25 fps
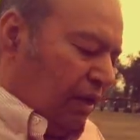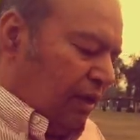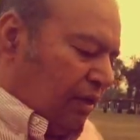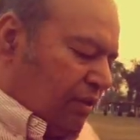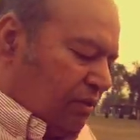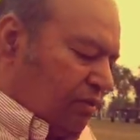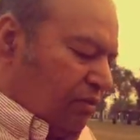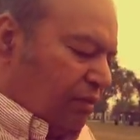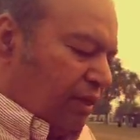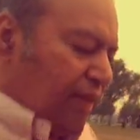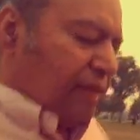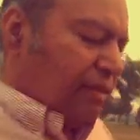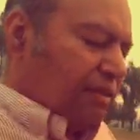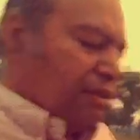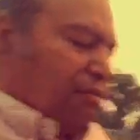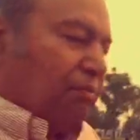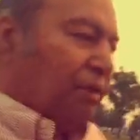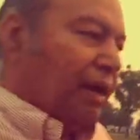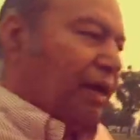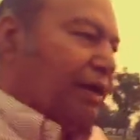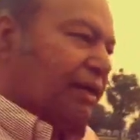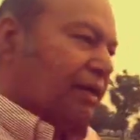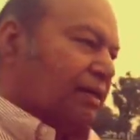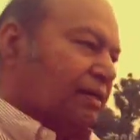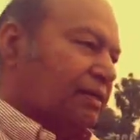So that's the
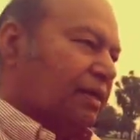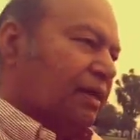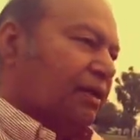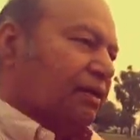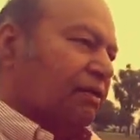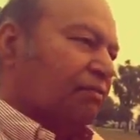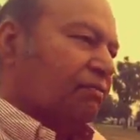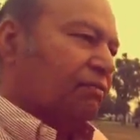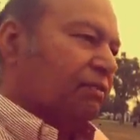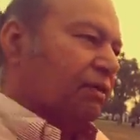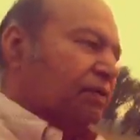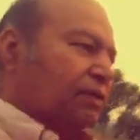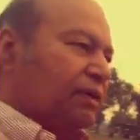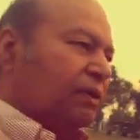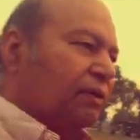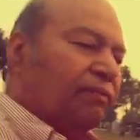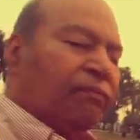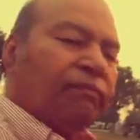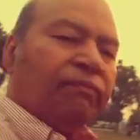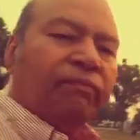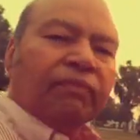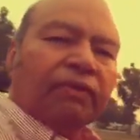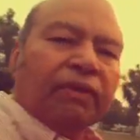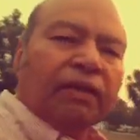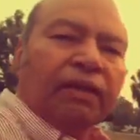manic side of it.
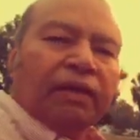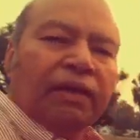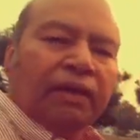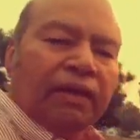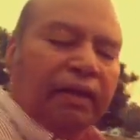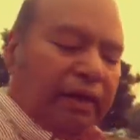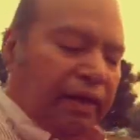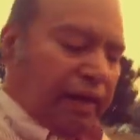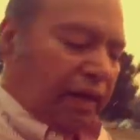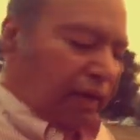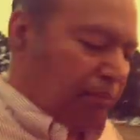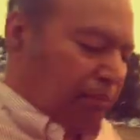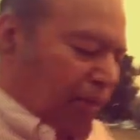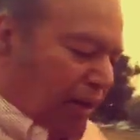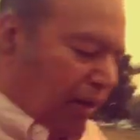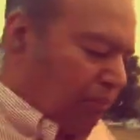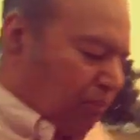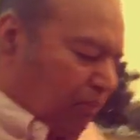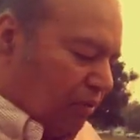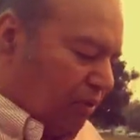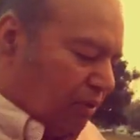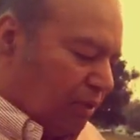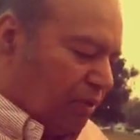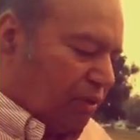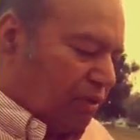And
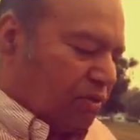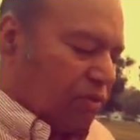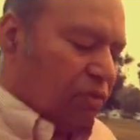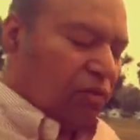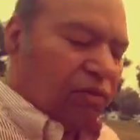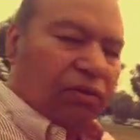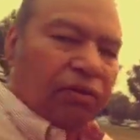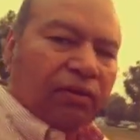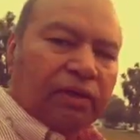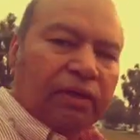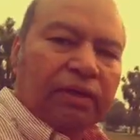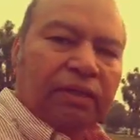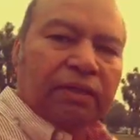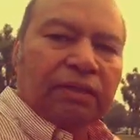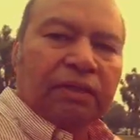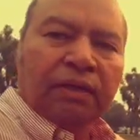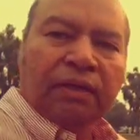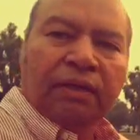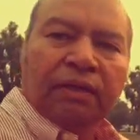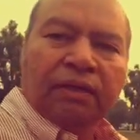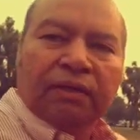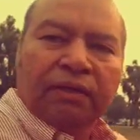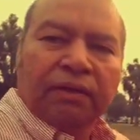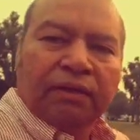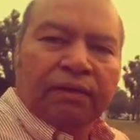bipolar disorder is
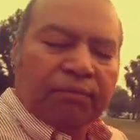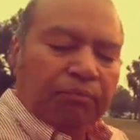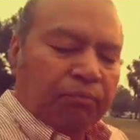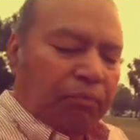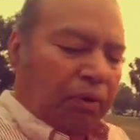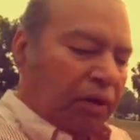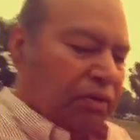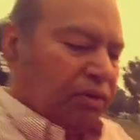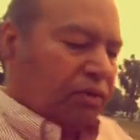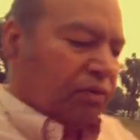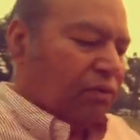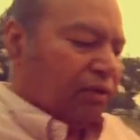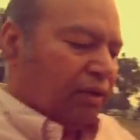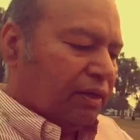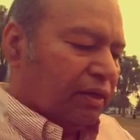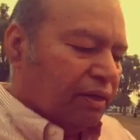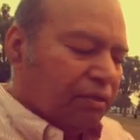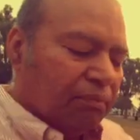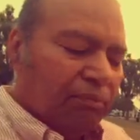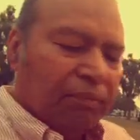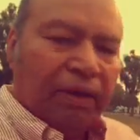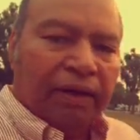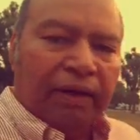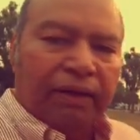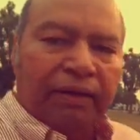
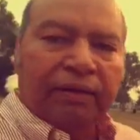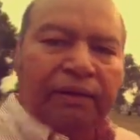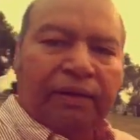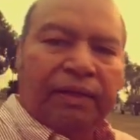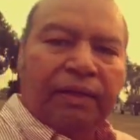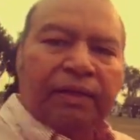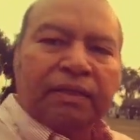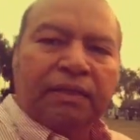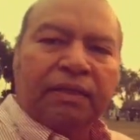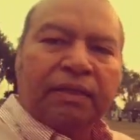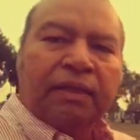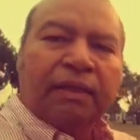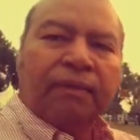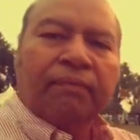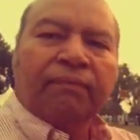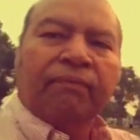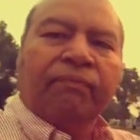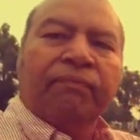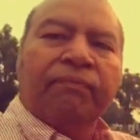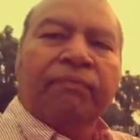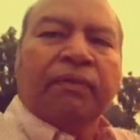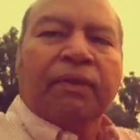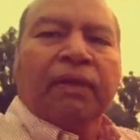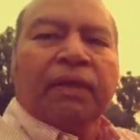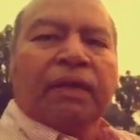punctuated by these
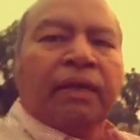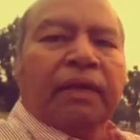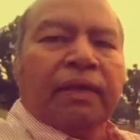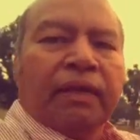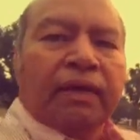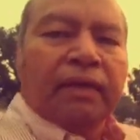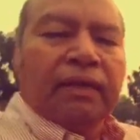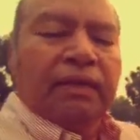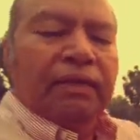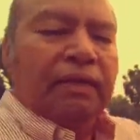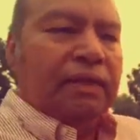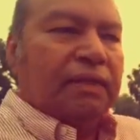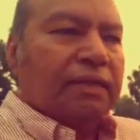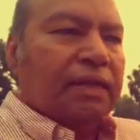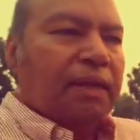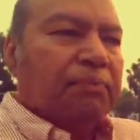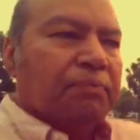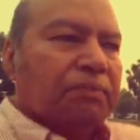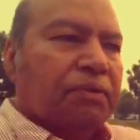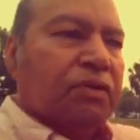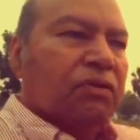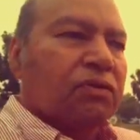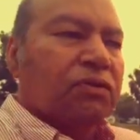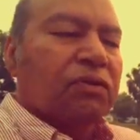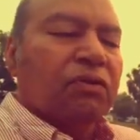
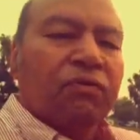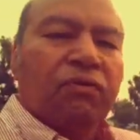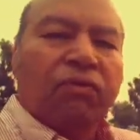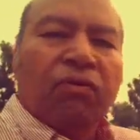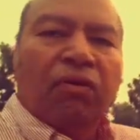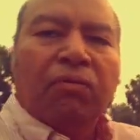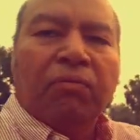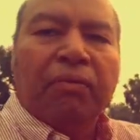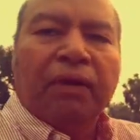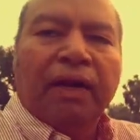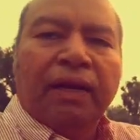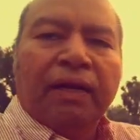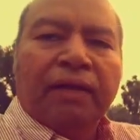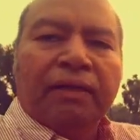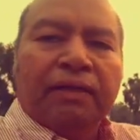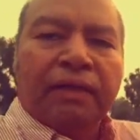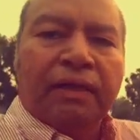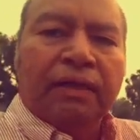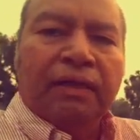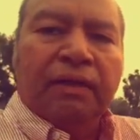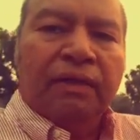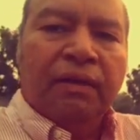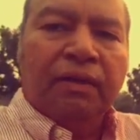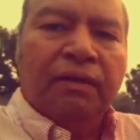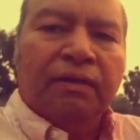episodes of
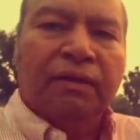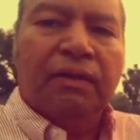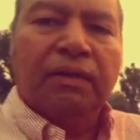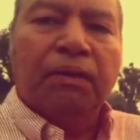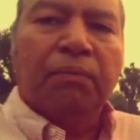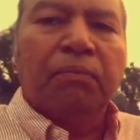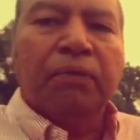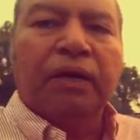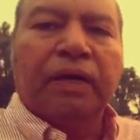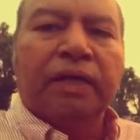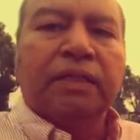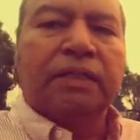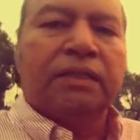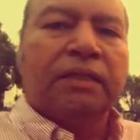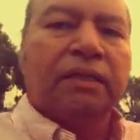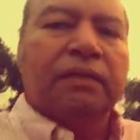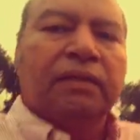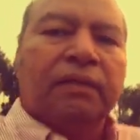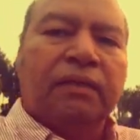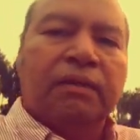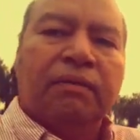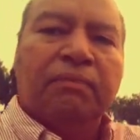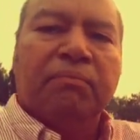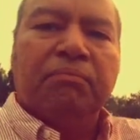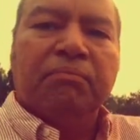normality,
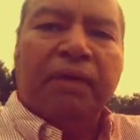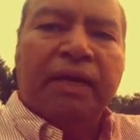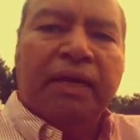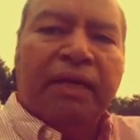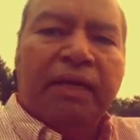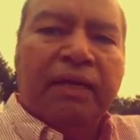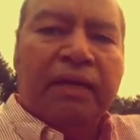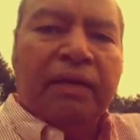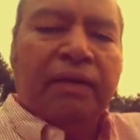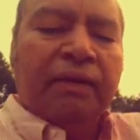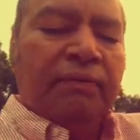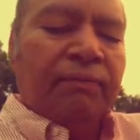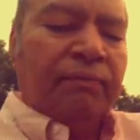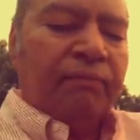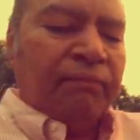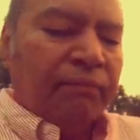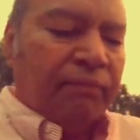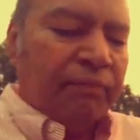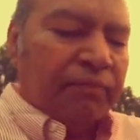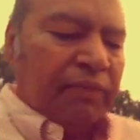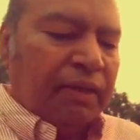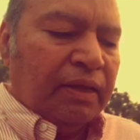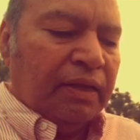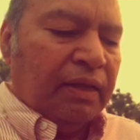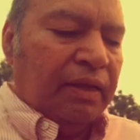depression, mania,
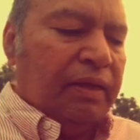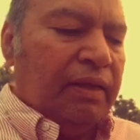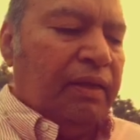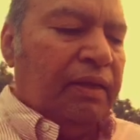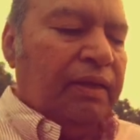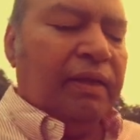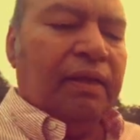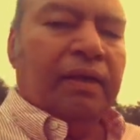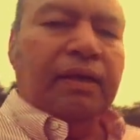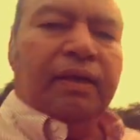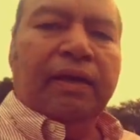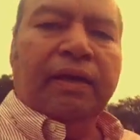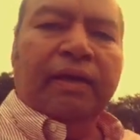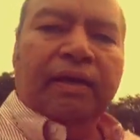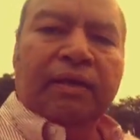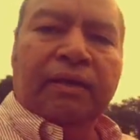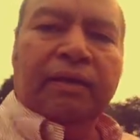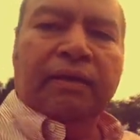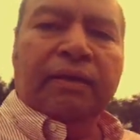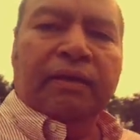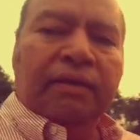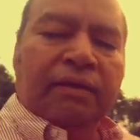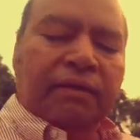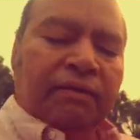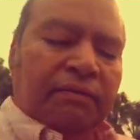
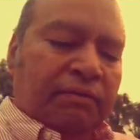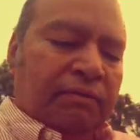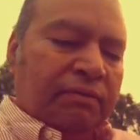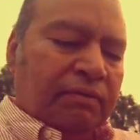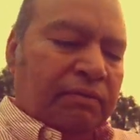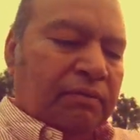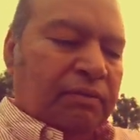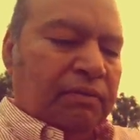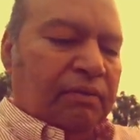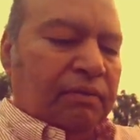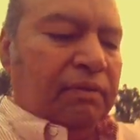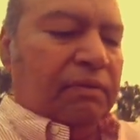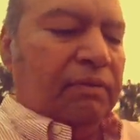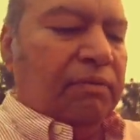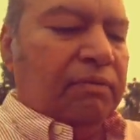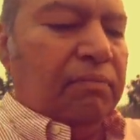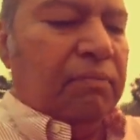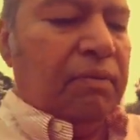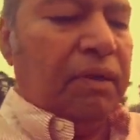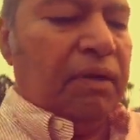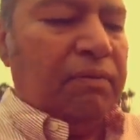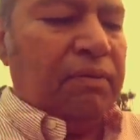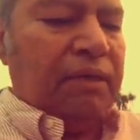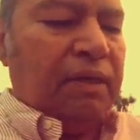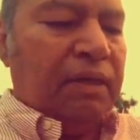and
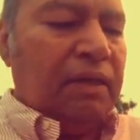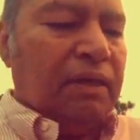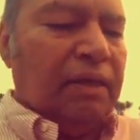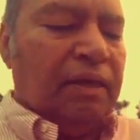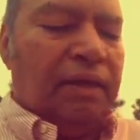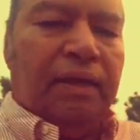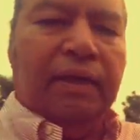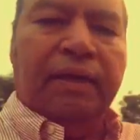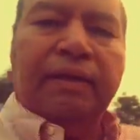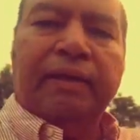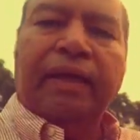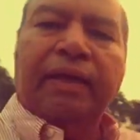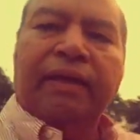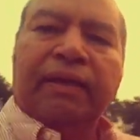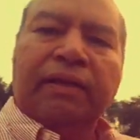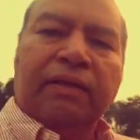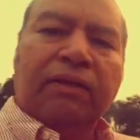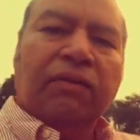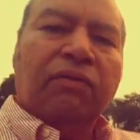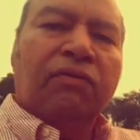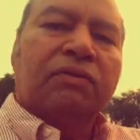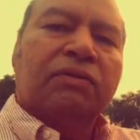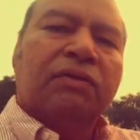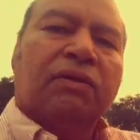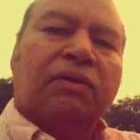and then it
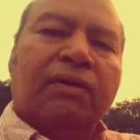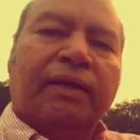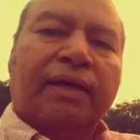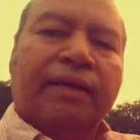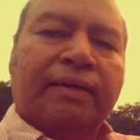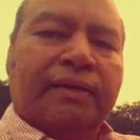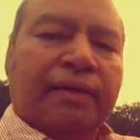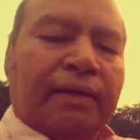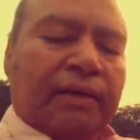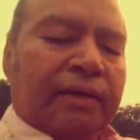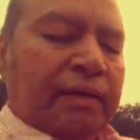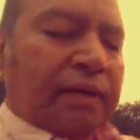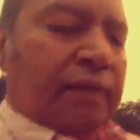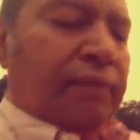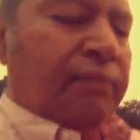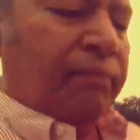goes on like that.